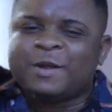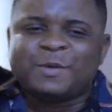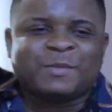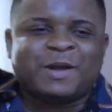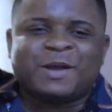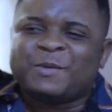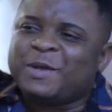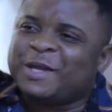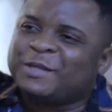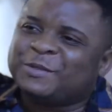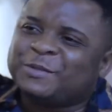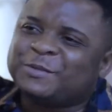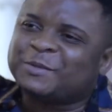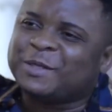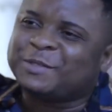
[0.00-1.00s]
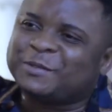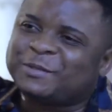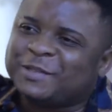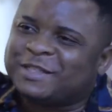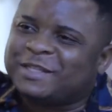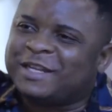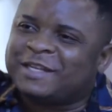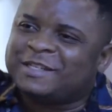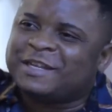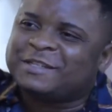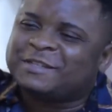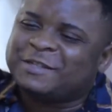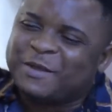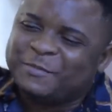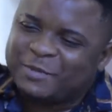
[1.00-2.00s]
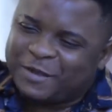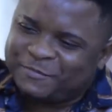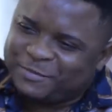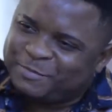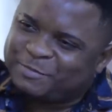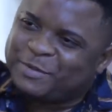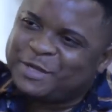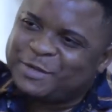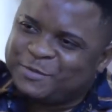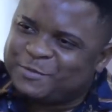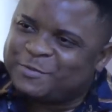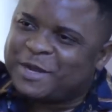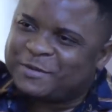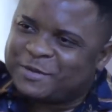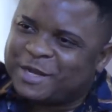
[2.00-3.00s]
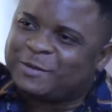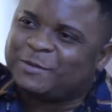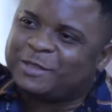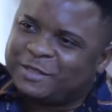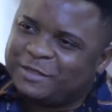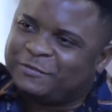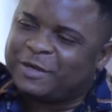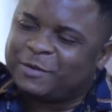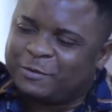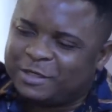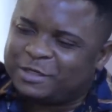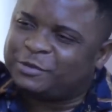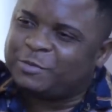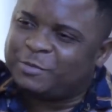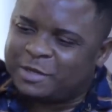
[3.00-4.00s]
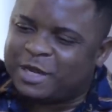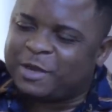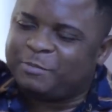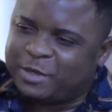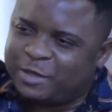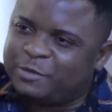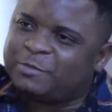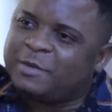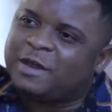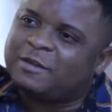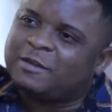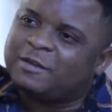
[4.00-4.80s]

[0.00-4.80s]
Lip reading: Mama, why are you talking like that? I've been paying you back if I collect your money, I pay you back.